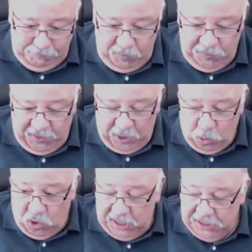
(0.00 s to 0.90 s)
they
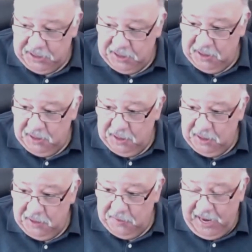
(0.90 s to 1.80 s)
want
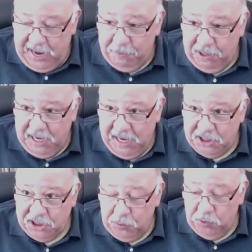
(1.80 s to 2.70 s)
the
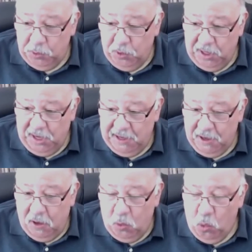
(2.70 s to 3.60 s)
application with what I
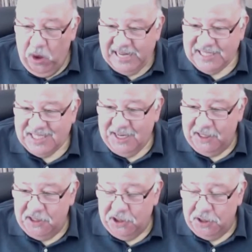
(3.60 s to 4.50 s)
call wet
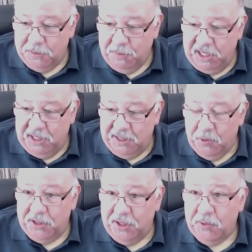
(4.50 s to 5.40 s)
signatures, meaning they
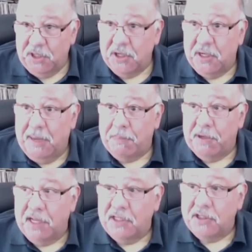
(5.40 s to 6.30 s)
want the original
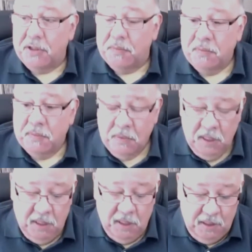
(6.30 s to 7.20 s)
application.
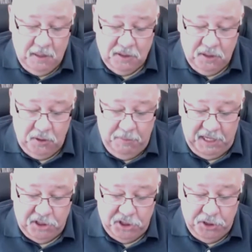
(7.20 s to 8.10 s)
So
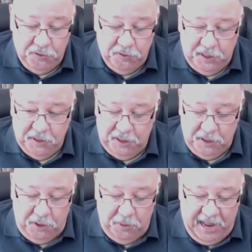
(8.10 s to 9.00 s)
make sure
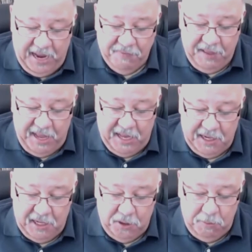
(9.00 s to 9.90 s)
that you have that,
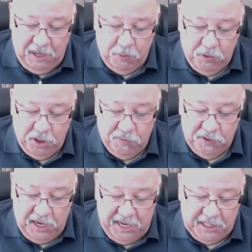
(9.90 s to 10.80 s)
and you might want to
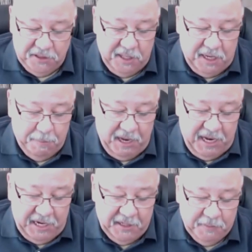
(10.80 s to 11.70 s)
overnight it to that bank,